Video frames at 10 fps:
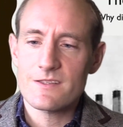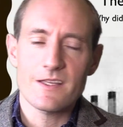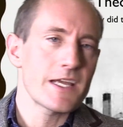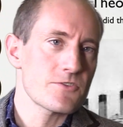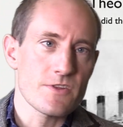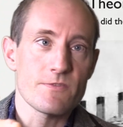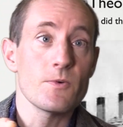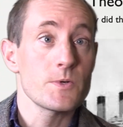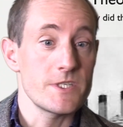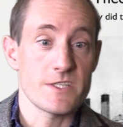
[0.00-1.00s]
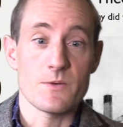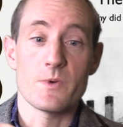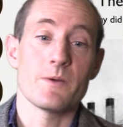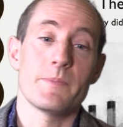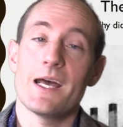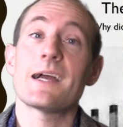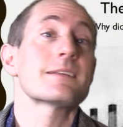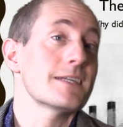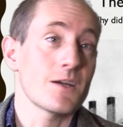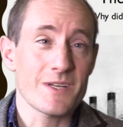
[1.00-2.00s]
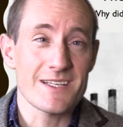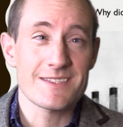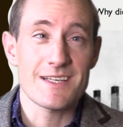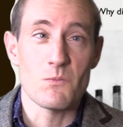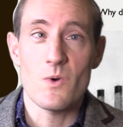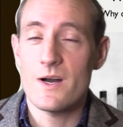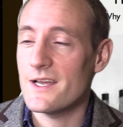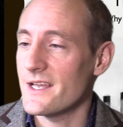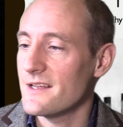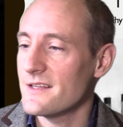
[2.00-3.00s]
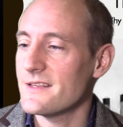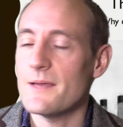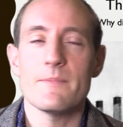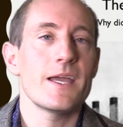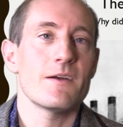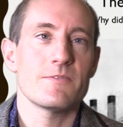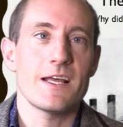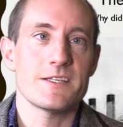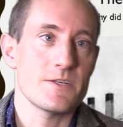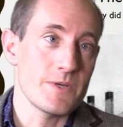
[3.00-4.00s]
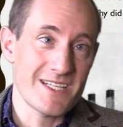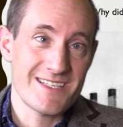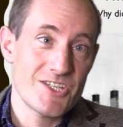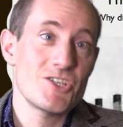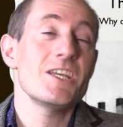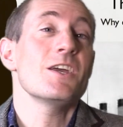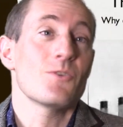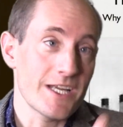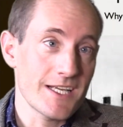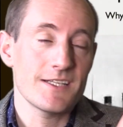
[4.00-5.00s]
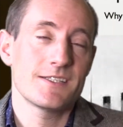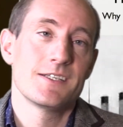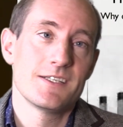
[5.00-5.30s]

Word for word: the nature of the forces that would have been acting on it and why they may have led to it shearing